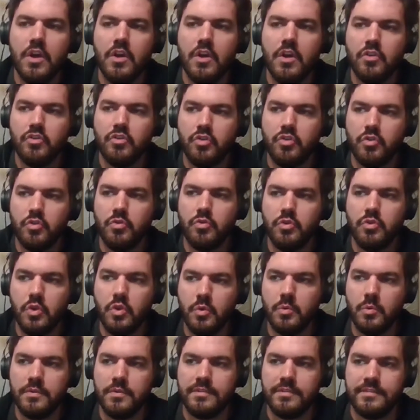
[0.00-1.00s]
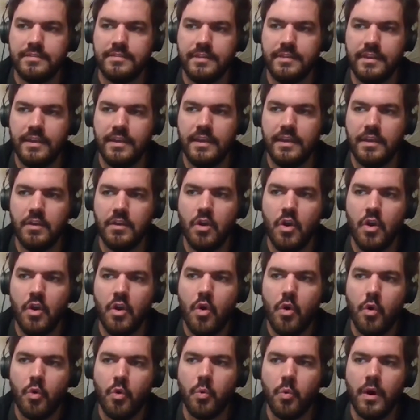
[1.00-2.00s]
do you see
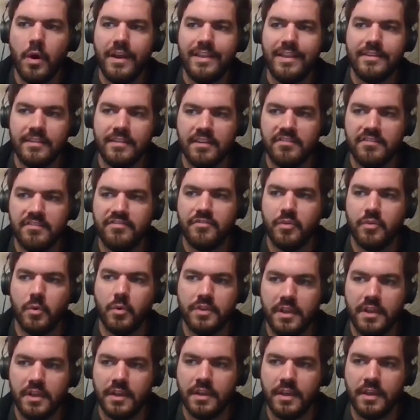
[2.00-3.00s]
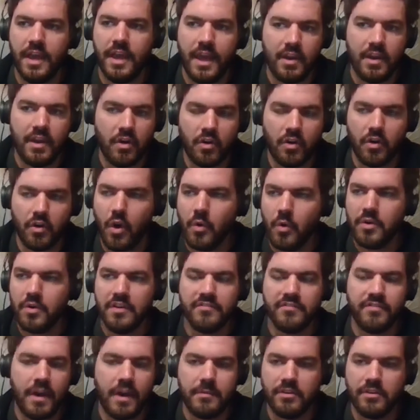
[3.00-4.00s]
what is unfolding in our own
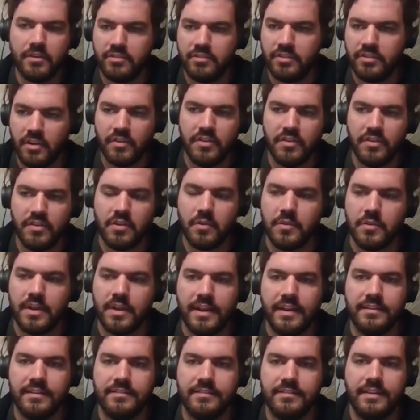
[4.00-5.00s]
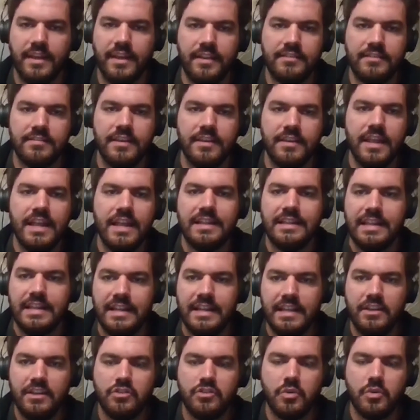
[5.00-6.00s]
environment just here in the United States,
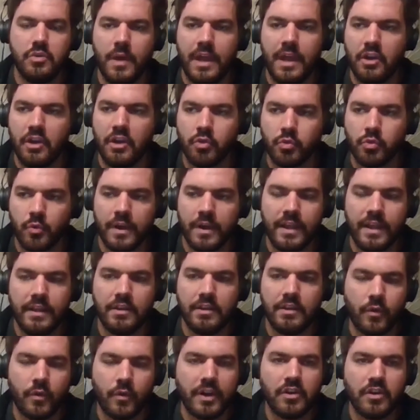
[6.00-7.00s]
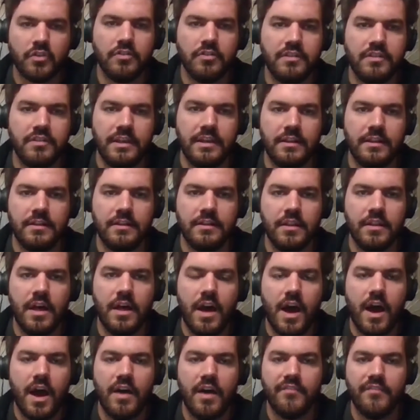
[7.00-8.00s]
leading to a greater deal
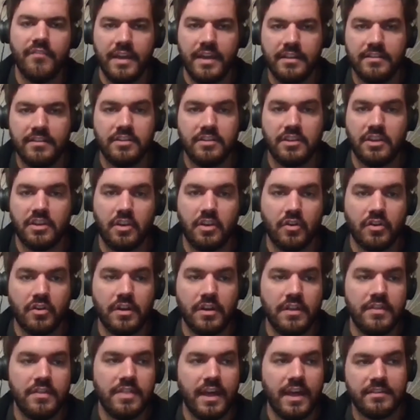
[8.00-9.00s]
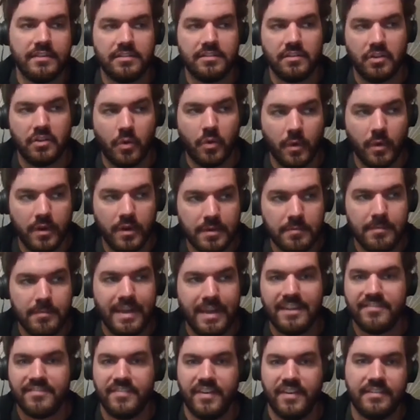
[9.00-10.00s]
of insecurity that's going to
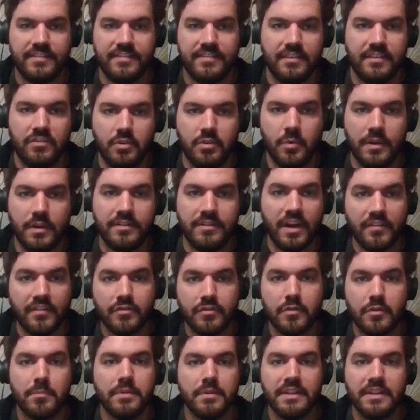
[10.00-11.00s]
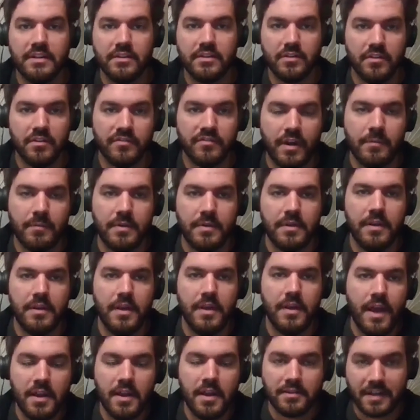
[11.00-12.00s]
manifest into a tougher political environment?
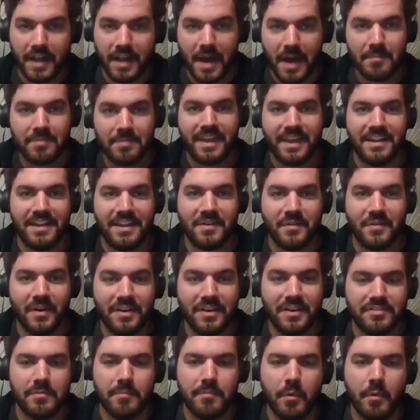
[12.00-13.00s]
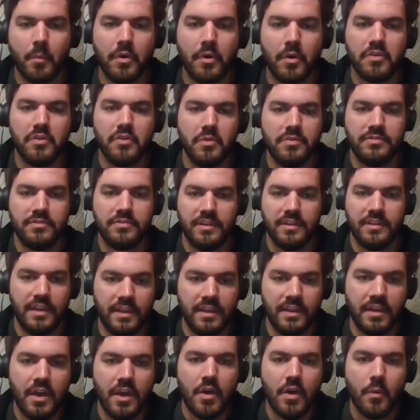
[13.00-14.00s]
That's a complicated question, but what are you
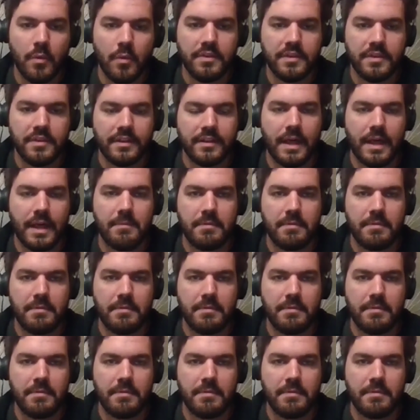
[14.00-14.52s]
seeing with the climate